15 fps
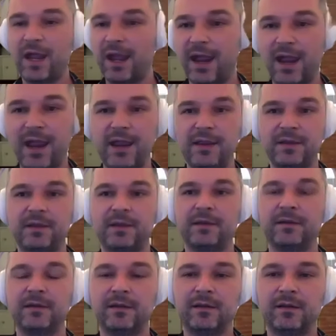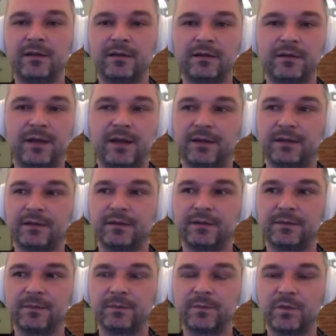any client,
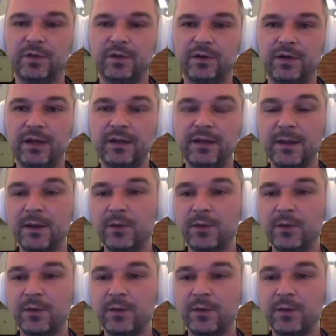right?